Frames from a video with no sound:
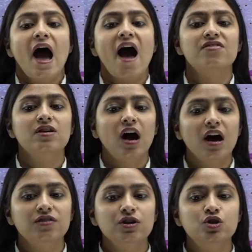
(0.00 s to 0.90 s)
and the
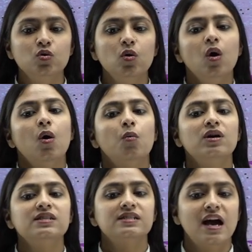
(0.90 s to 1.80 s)
other two
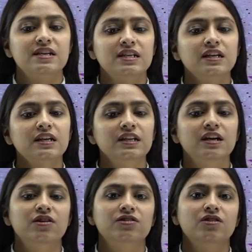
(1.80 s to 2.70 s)
were standing
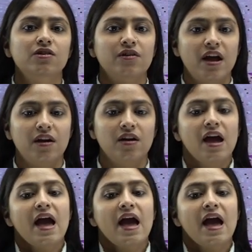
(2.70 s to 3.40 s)
near the rear.